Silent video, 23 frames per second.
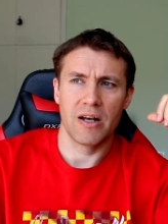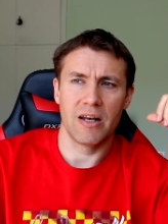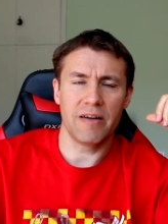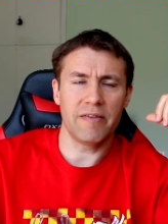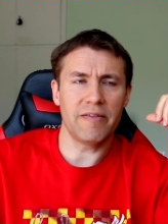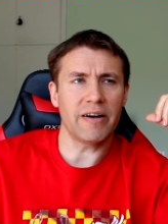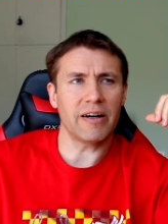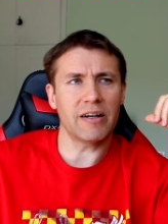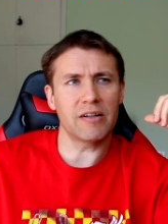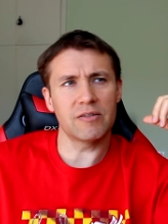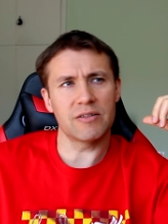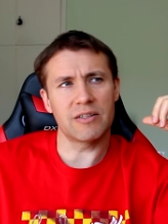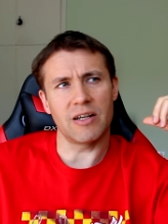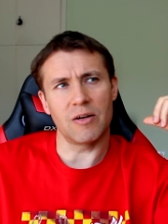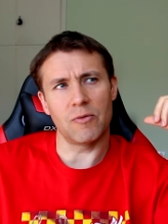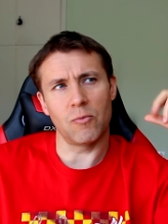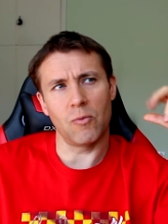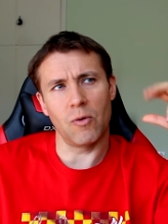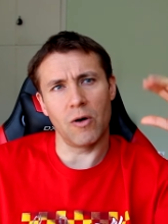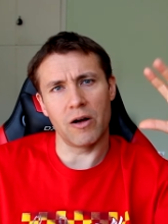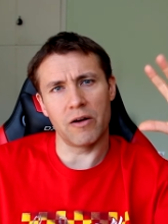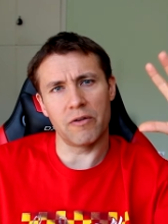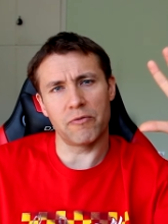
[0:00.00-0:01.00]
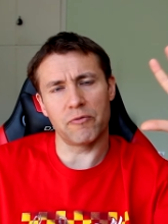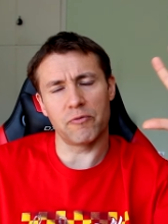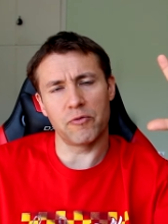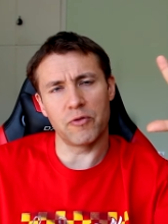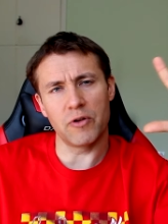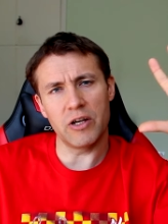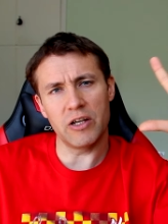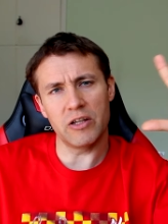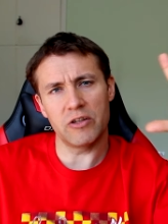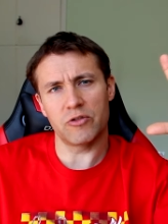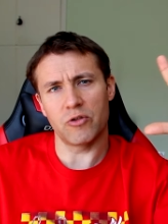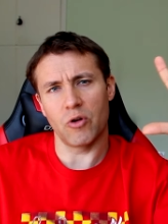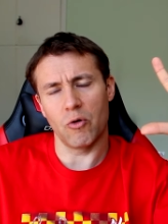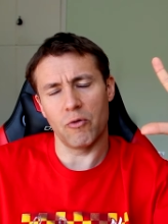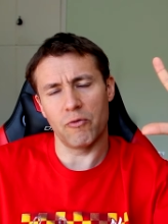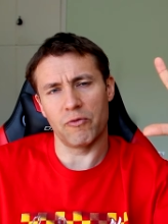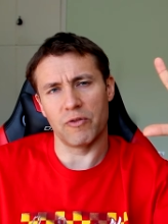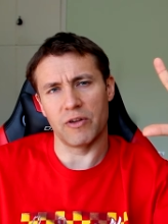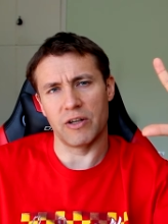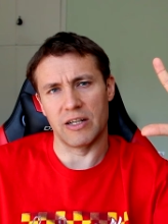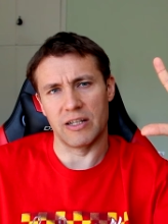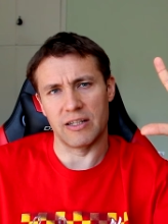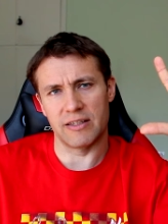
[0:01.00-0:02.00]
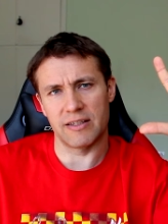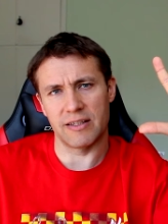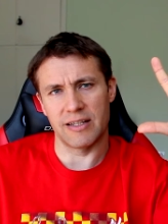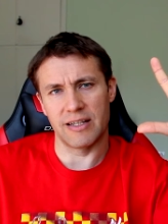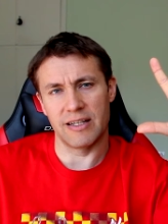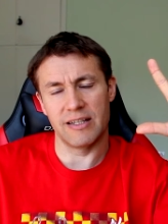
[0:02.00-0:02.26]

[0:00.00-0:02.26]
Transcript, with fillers: Leverkusen won three trophies